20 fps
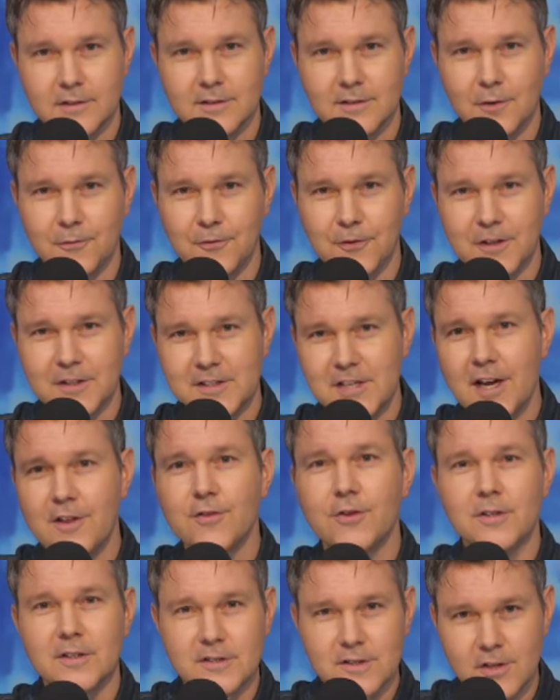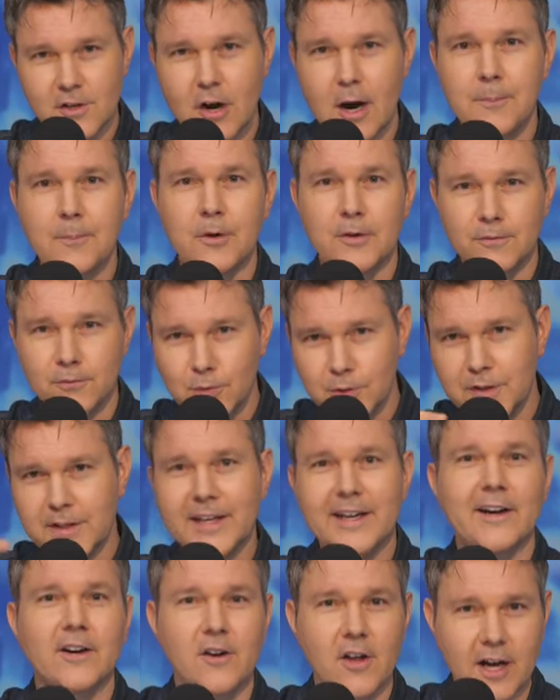Hopefully tethered is the operative word.
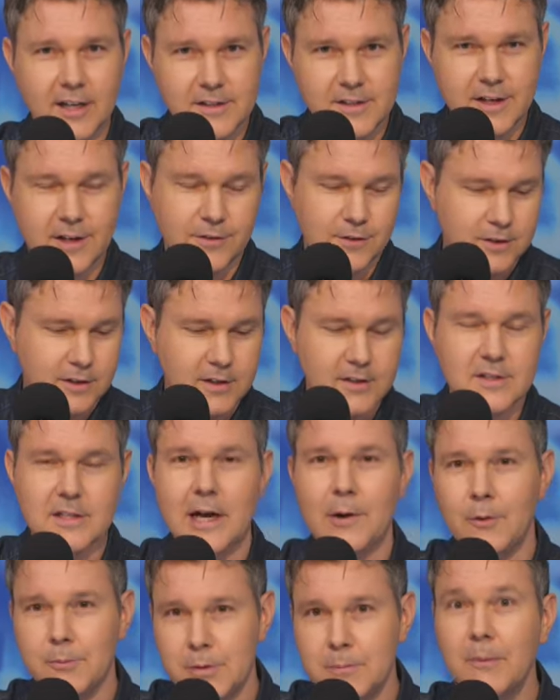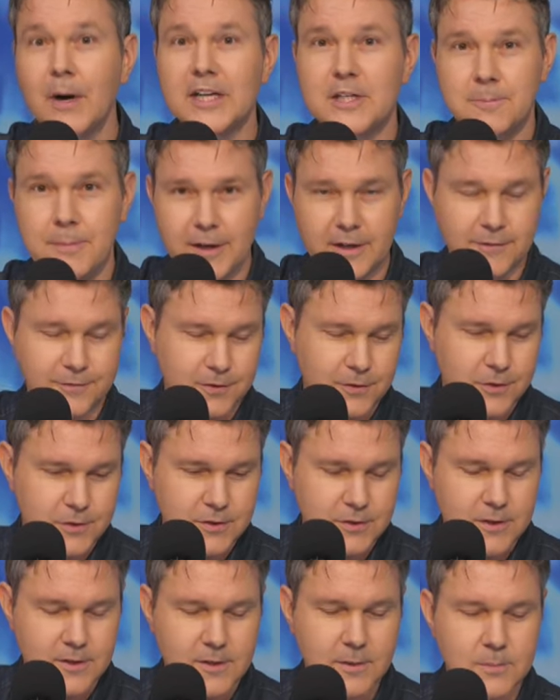They are not tethered, because that would be much better for
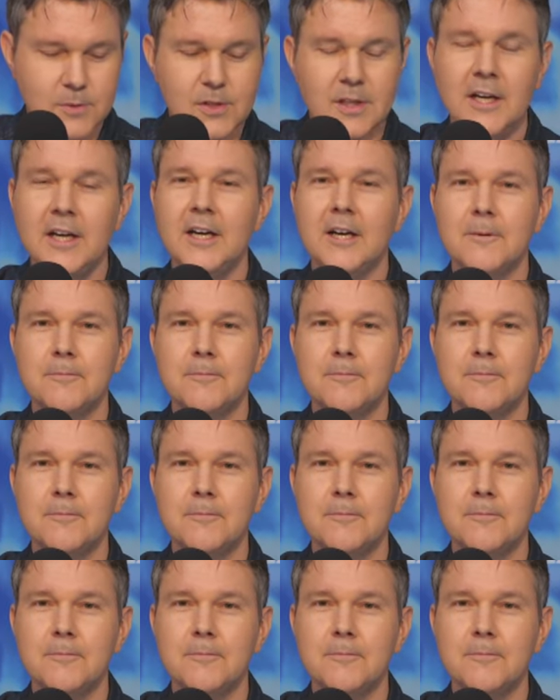those systems.